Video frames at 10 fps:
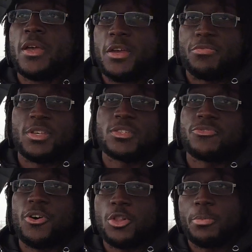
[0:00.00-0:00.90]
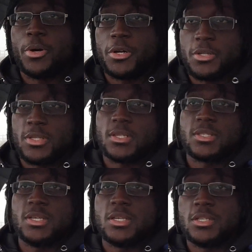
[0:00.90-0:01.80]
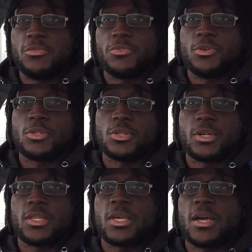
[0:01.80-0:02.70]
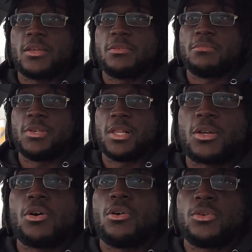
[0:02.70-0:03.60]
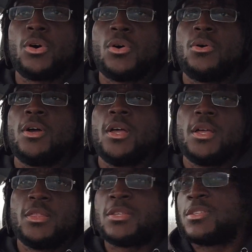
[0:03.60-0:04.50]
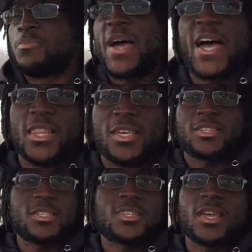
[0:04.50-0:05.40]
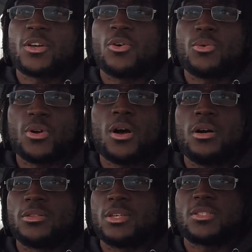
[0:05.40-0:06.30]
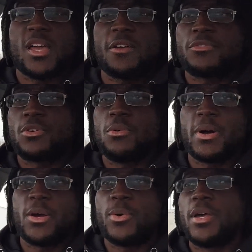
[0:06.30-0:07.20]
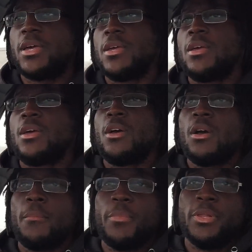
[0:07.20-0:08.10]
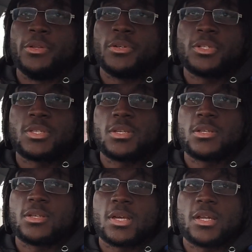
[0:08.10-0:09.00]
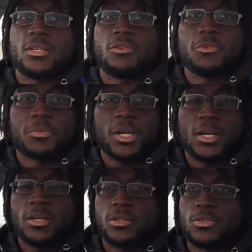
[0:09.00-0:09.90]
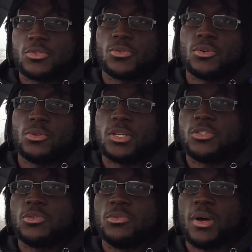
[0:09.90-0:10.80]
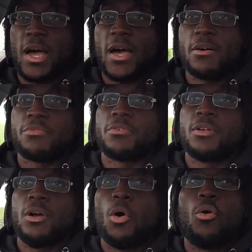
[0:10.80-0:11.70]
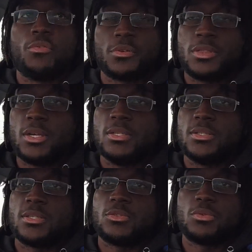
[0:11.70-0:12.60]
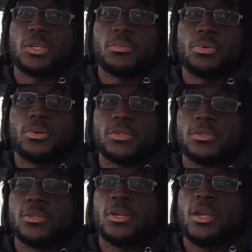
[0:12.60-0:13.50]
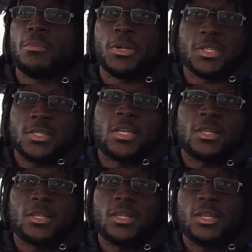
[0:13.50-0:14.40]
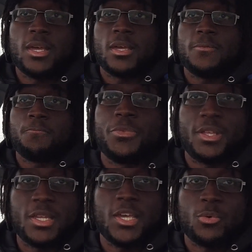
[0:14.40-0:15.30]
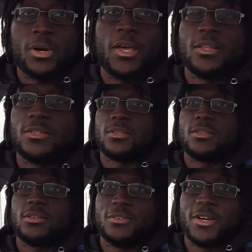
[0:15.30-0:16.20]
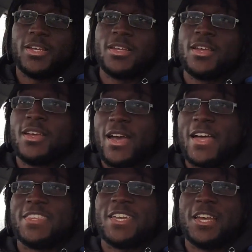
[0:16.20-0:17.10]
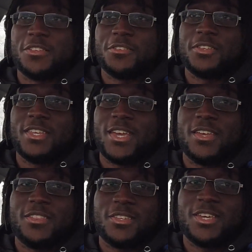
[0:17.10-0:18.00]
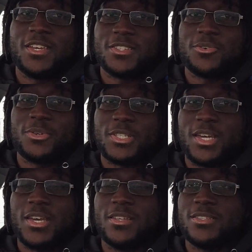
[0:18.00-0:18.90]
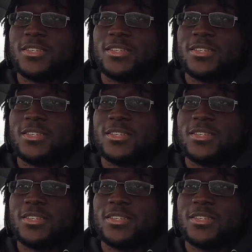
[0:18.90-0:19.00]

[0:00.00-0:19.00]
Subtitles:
If things fall apart, then it's easy for you to look at that and be like, oh no, this is bad, like this can't go wrong, things have to go my way. But learning to kind of give up that kind of control that you have over things is really important. Because at the end of the day will end, right? At the end of the day is going to end.